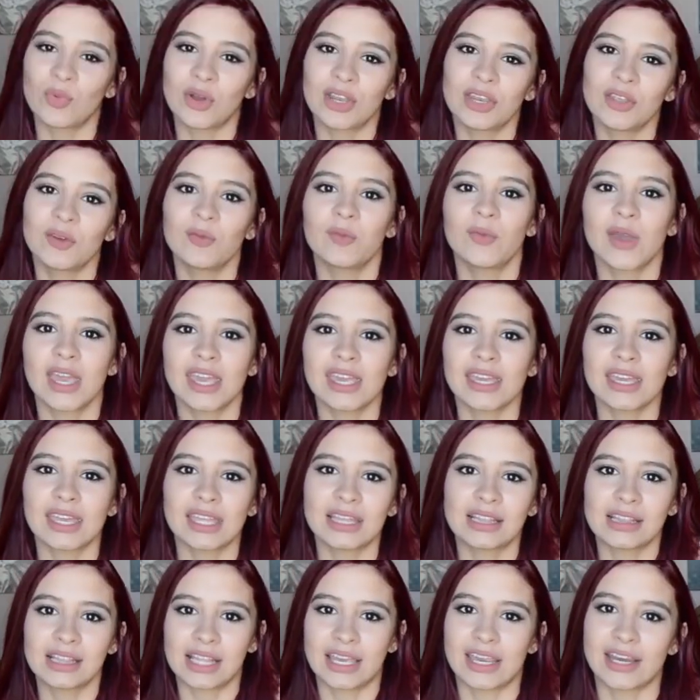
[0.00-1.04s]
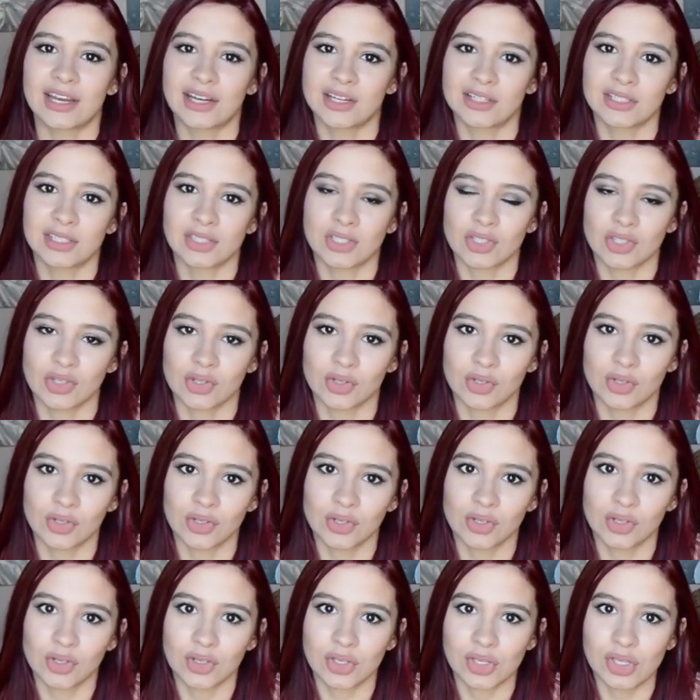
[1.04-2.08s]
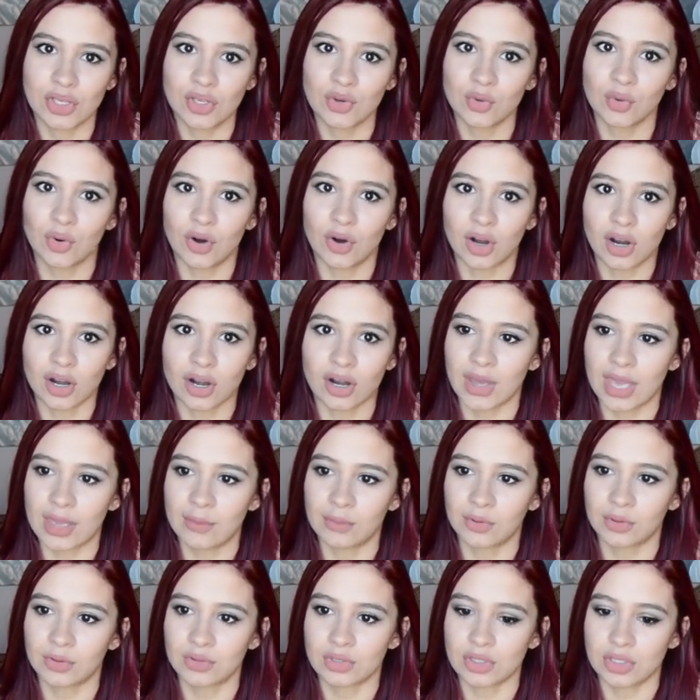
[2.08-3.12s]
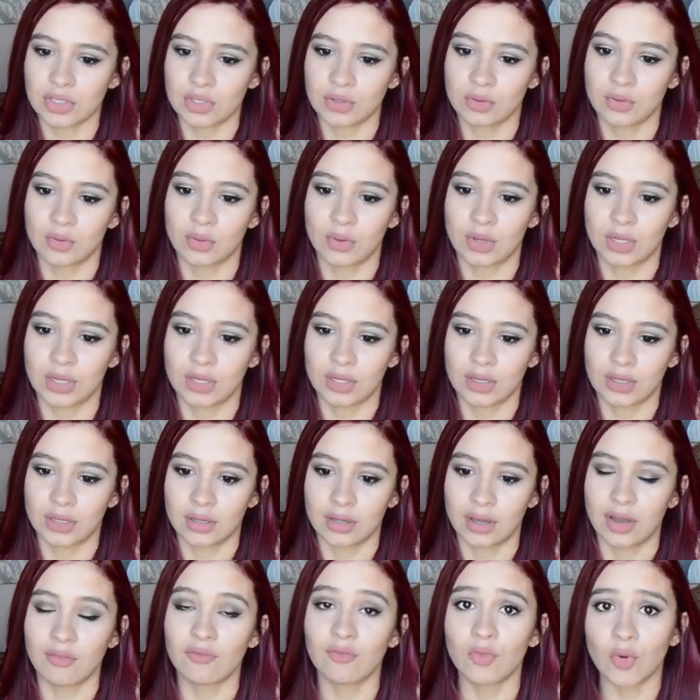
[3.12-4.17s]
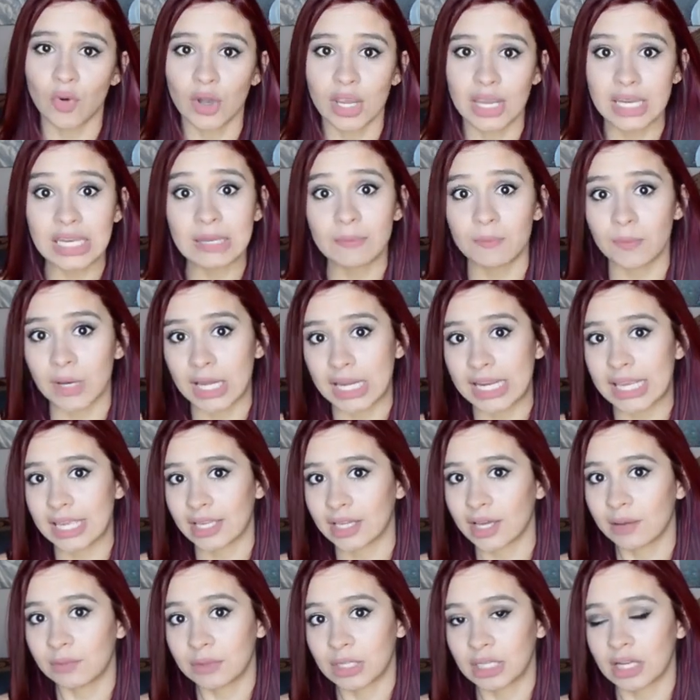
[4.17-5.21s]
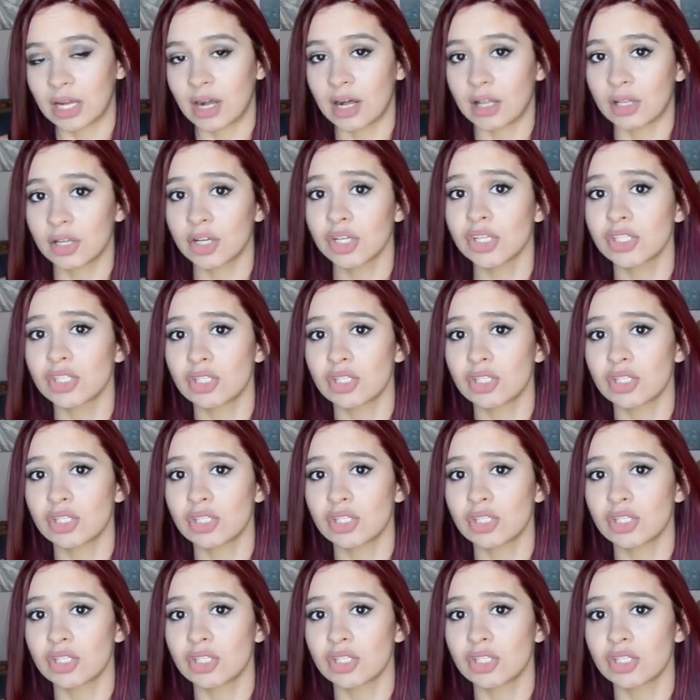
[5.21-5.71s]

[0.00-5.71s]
When you paint in layers, you are able to avoid muddying up the colors.